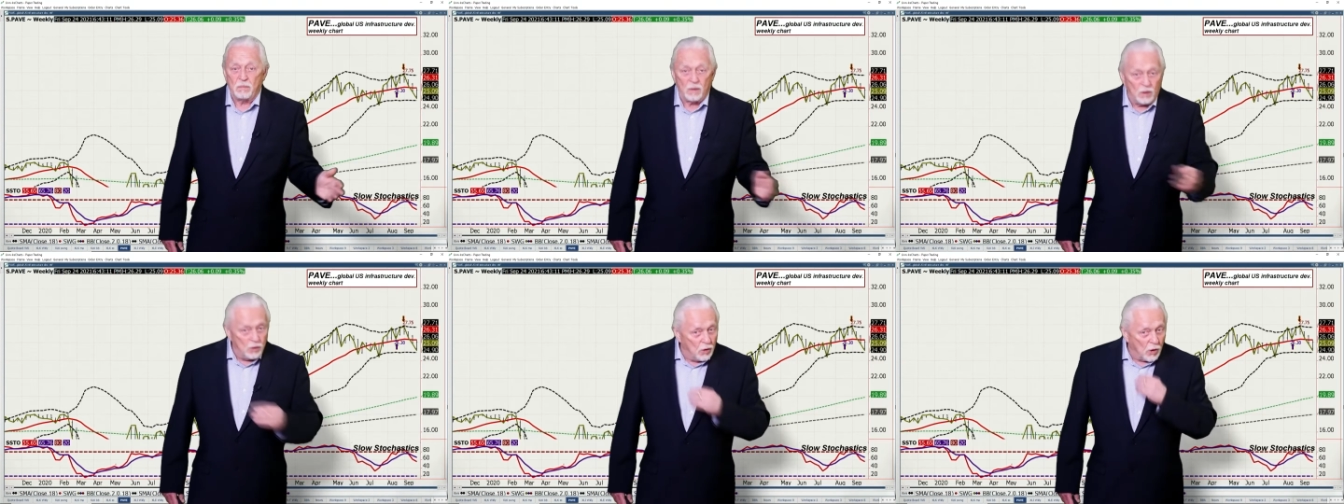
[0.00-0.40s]

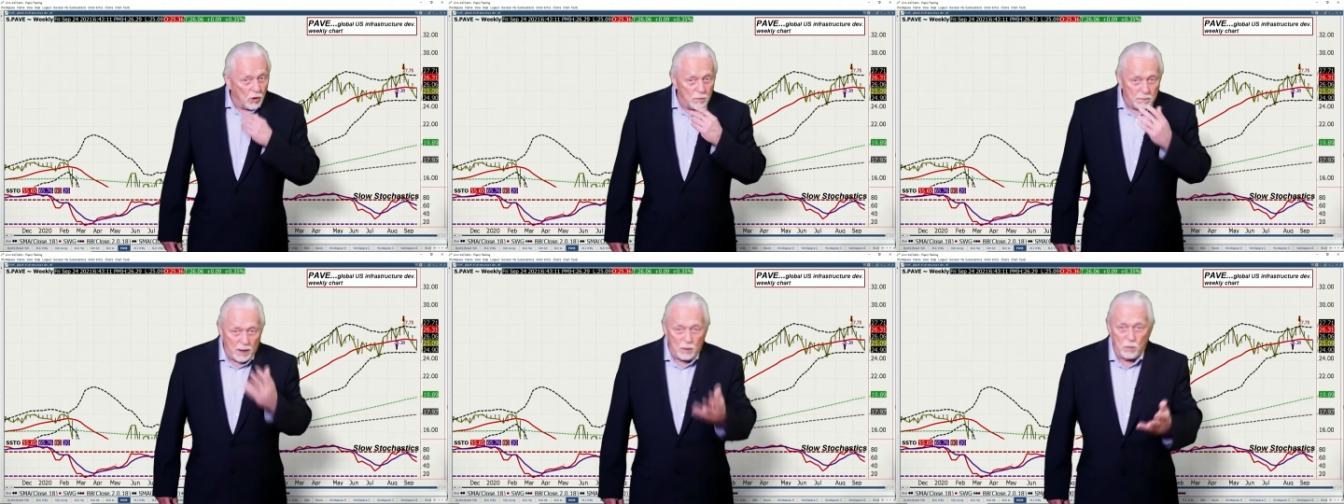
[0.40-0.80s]
You
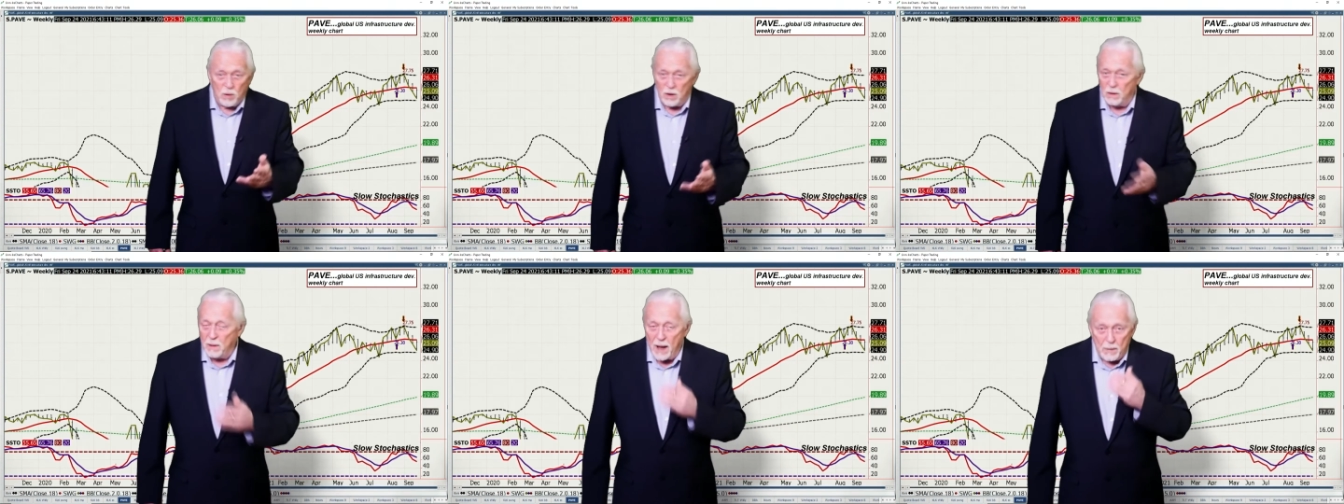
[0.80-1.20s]
heard my
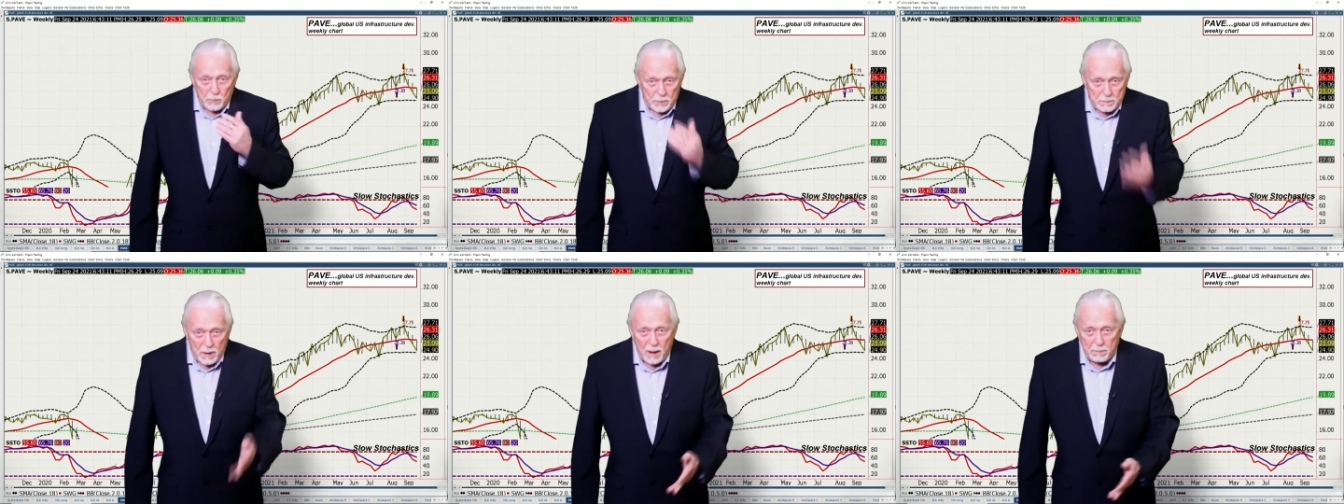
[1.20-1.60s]
word
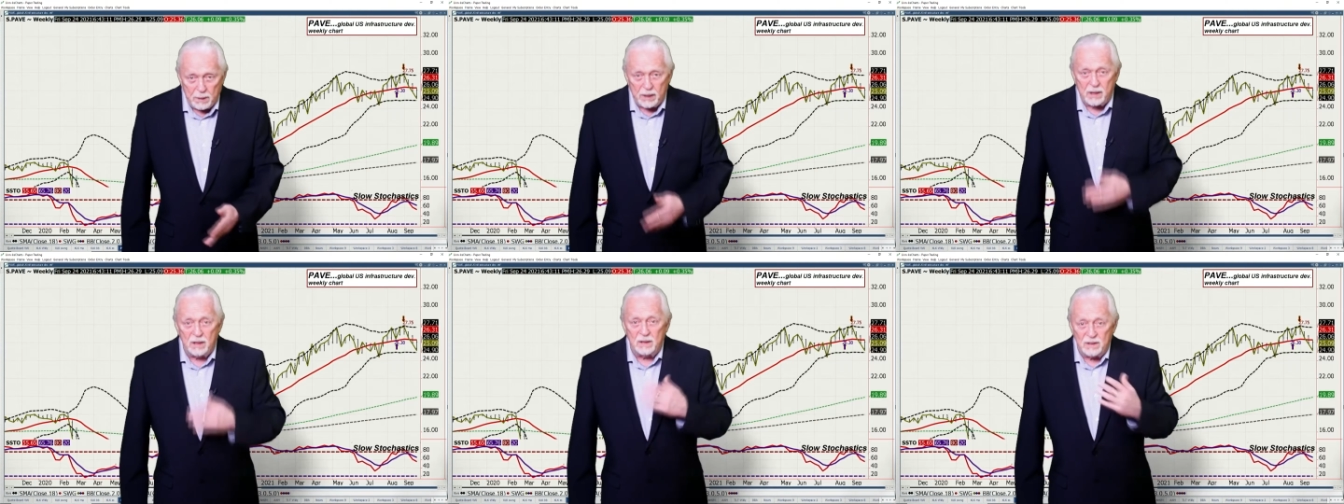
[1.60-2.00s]

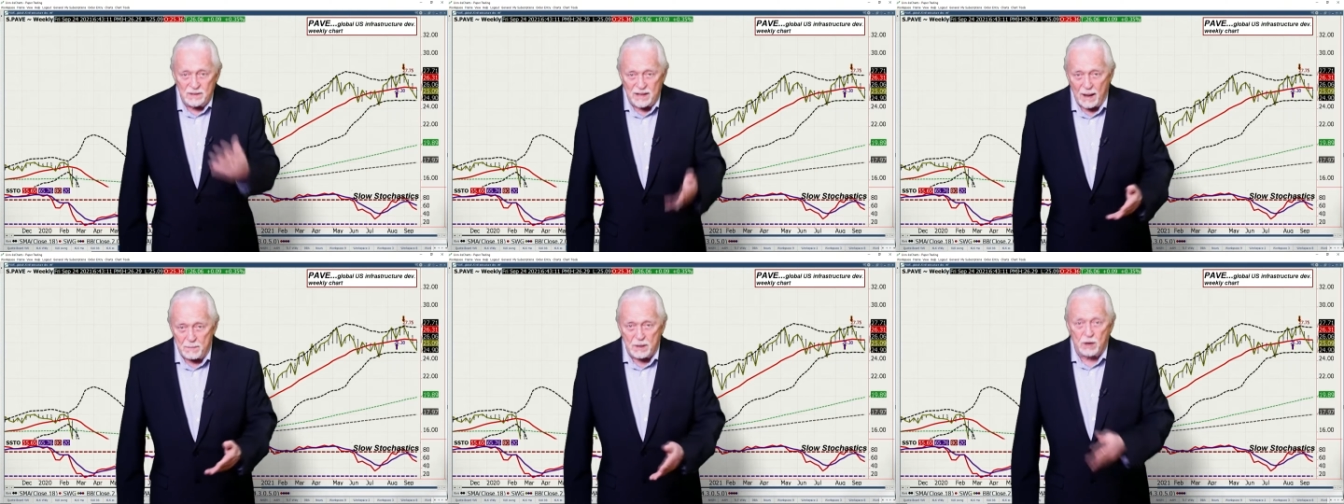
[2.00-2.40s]
Republican,
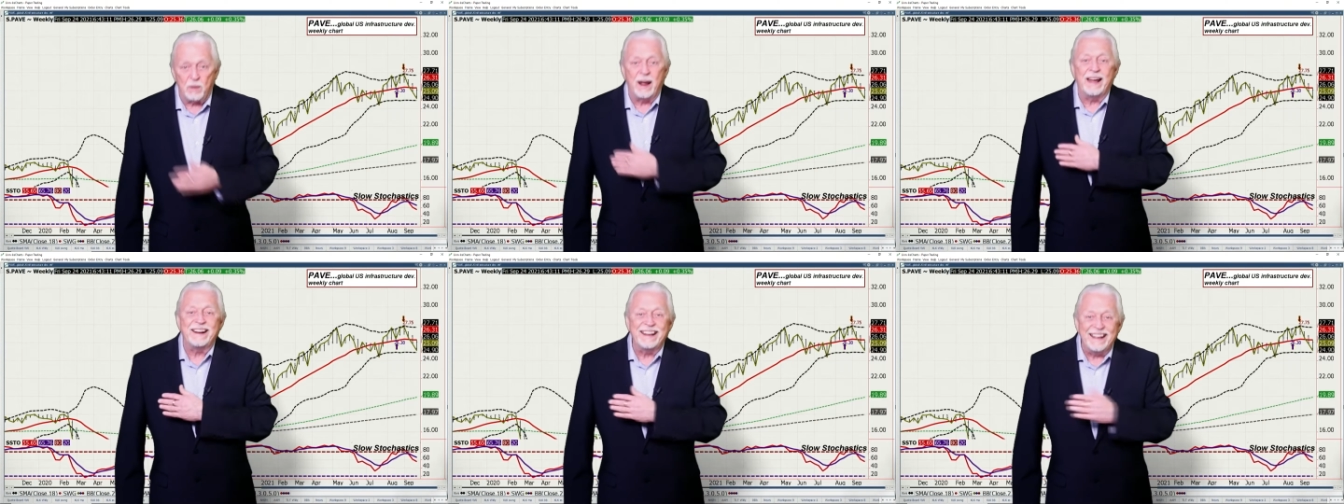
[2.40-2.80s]

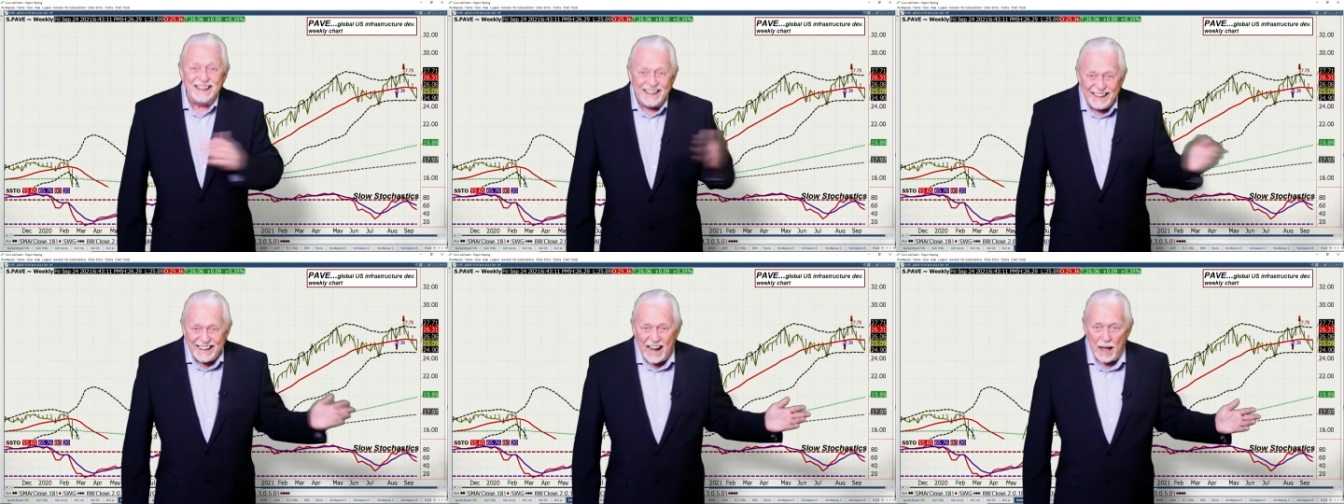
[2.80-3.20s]
Democrat,
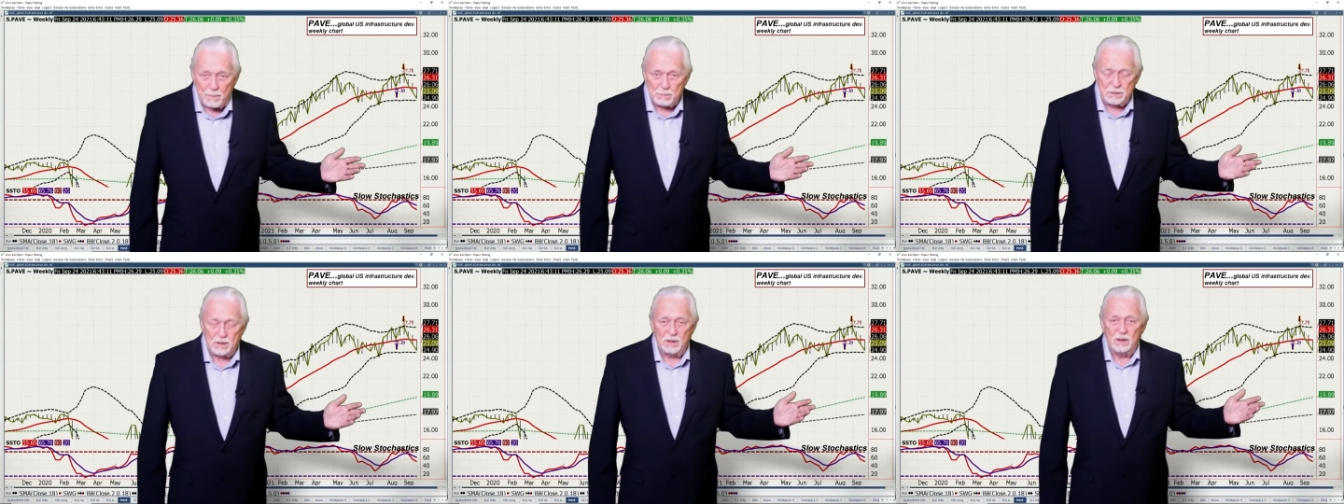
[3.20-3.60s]

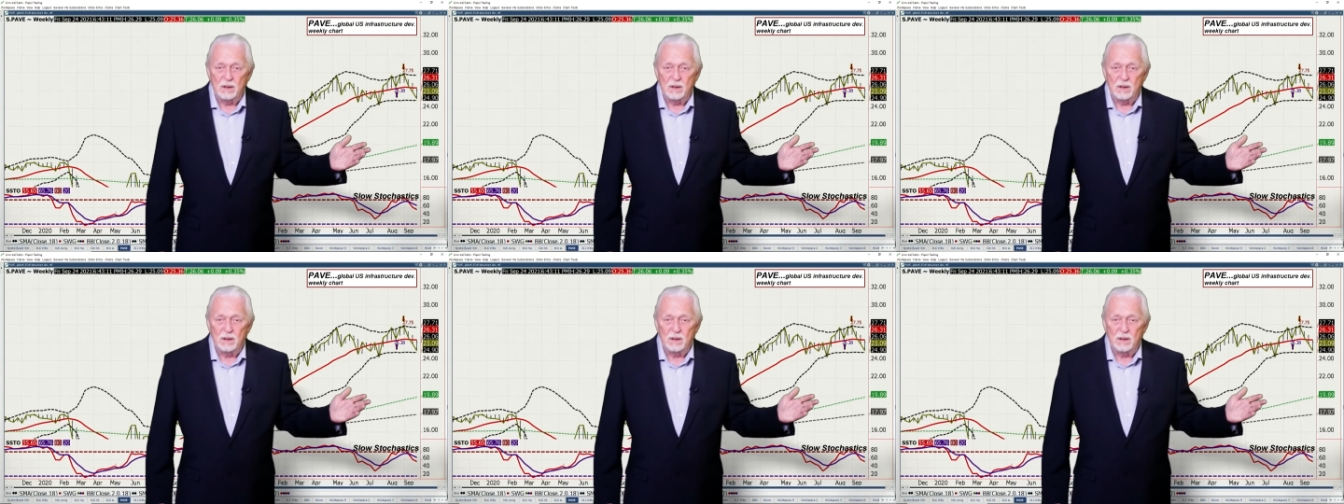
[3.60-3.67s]
inept.